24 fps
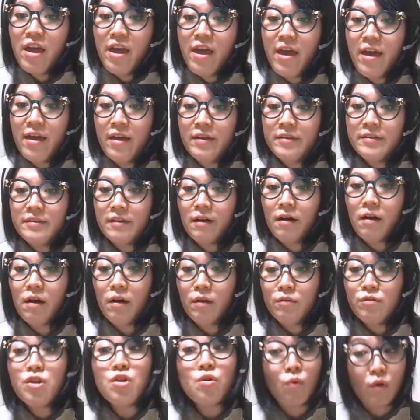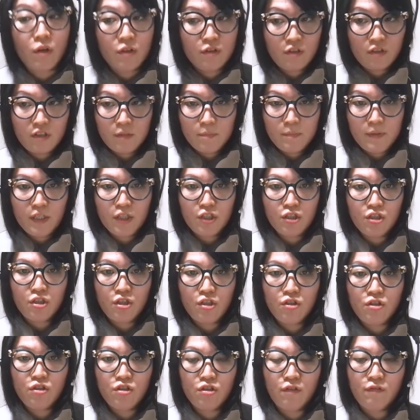and uh, nuanced
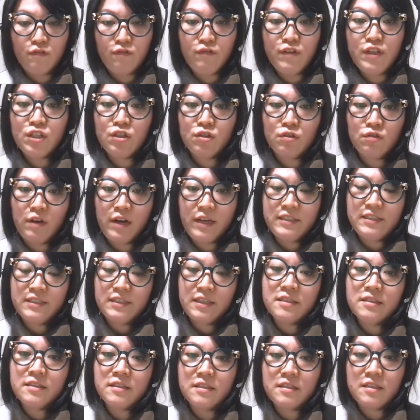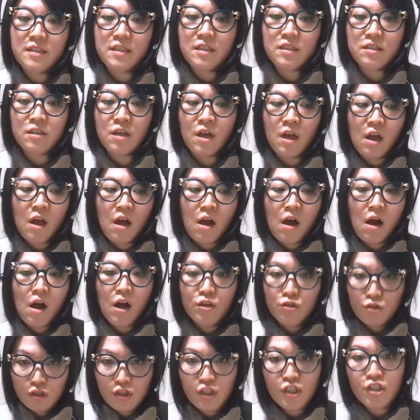depictions of regional identities,
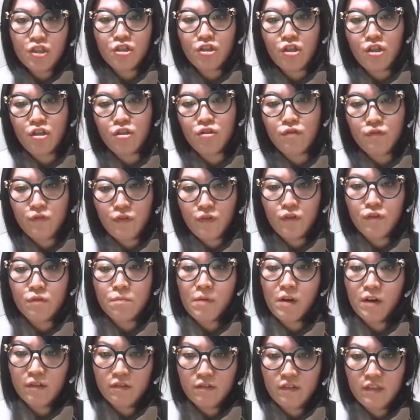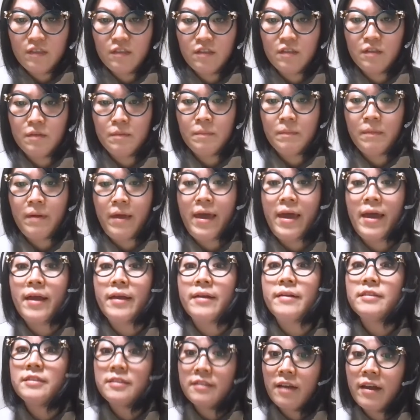uh, traditions, food, mannerism,
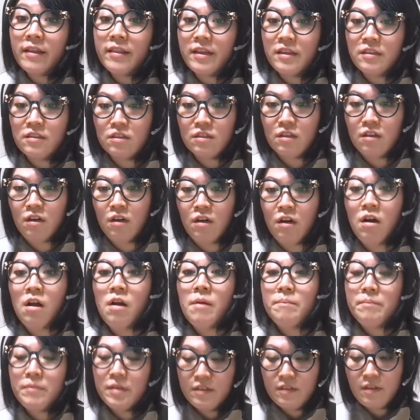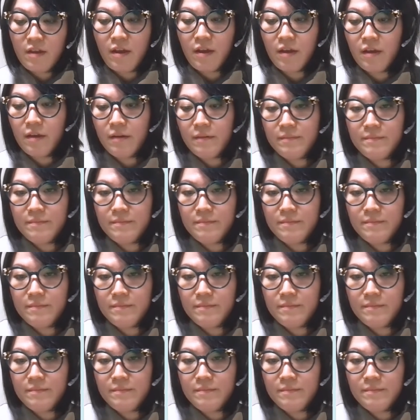and stylings are missing.